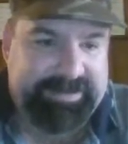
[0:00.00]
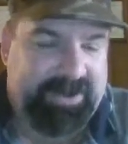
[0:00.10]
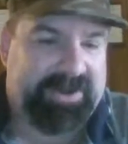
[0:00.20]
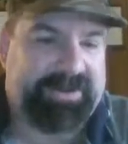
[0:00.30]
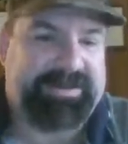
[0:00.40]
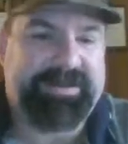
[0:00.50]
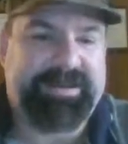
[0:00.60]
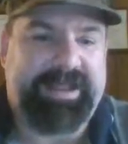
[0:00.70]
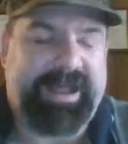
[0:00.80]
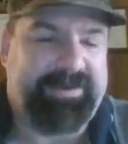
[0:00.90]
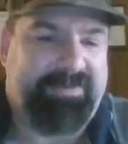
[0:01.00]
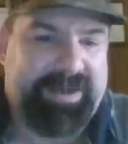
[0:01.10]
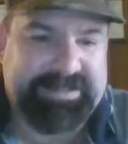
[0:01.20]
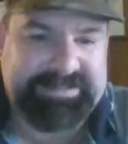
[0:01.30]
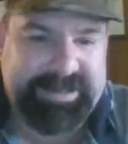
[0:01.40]
hunting on a
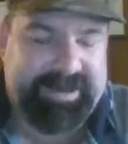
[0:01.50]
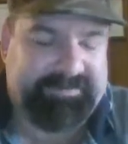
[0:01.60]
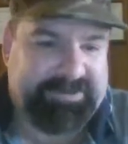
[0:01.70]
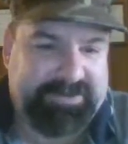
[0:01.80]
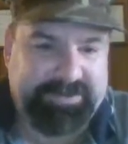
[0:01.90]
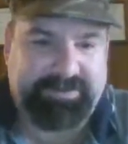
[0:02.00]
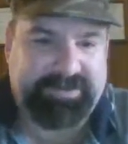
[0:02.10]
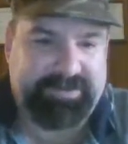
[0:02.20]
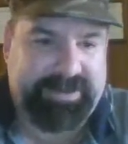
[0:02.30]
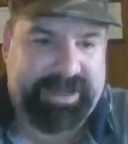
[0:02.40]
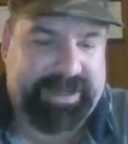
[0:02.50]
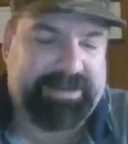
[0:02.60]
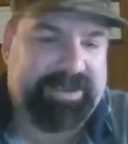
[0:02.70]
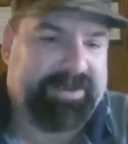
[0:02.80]
Wednesday afternoon with their dad,